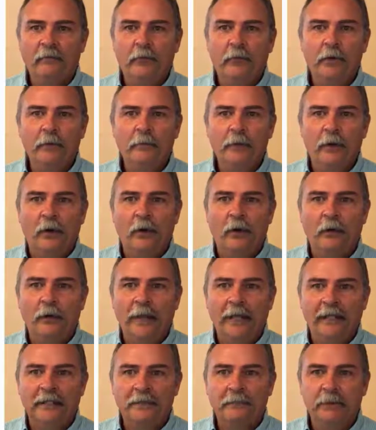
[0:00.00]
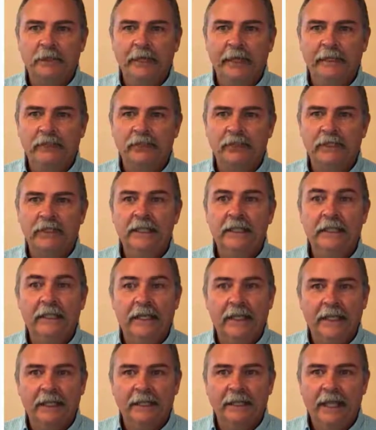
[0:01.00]
form their own
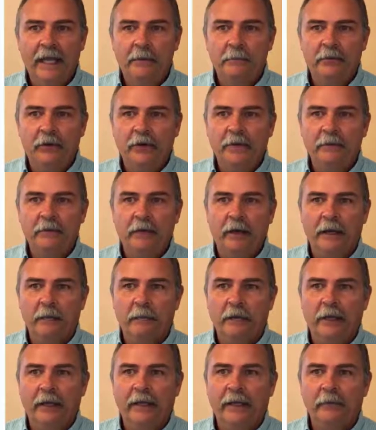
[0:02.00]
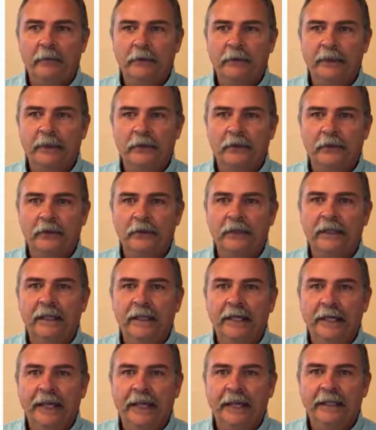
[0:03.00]
explanation, elaborate by applying what they
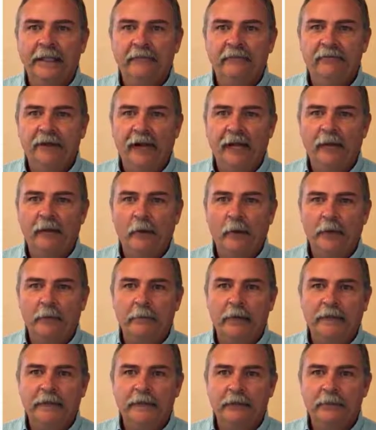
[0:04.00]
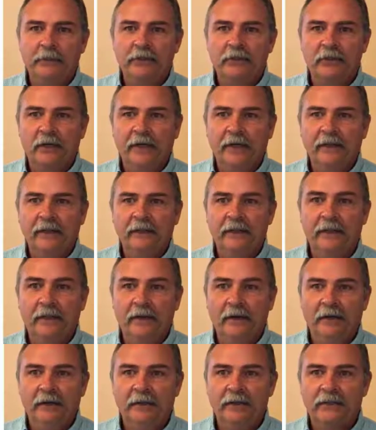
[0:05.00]
learn, and evaluate by demonstrating
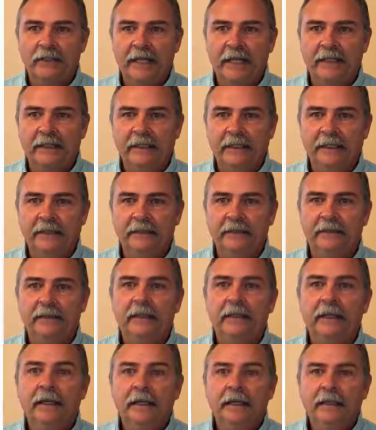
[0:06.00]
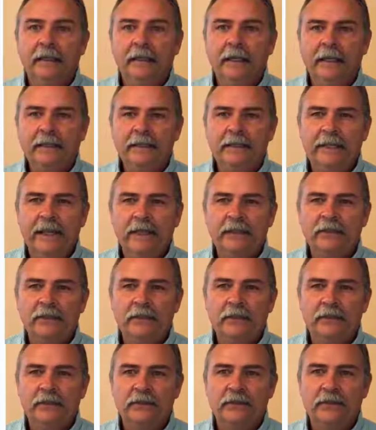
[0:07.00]
their understanding. The lesson asks
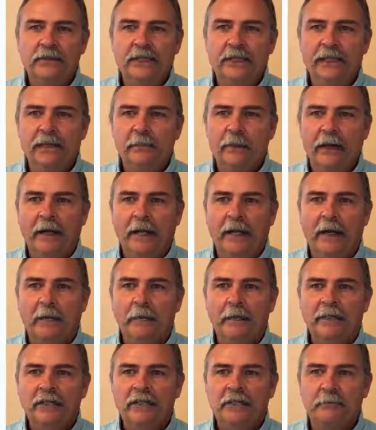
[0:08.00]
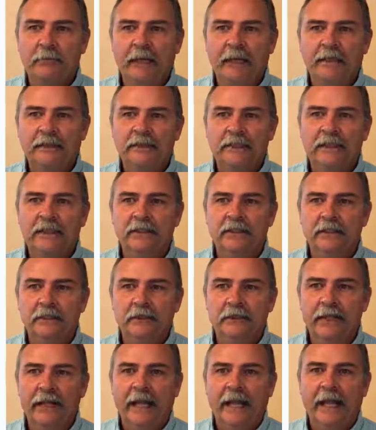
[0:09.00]
students to think about how much space in the zoo that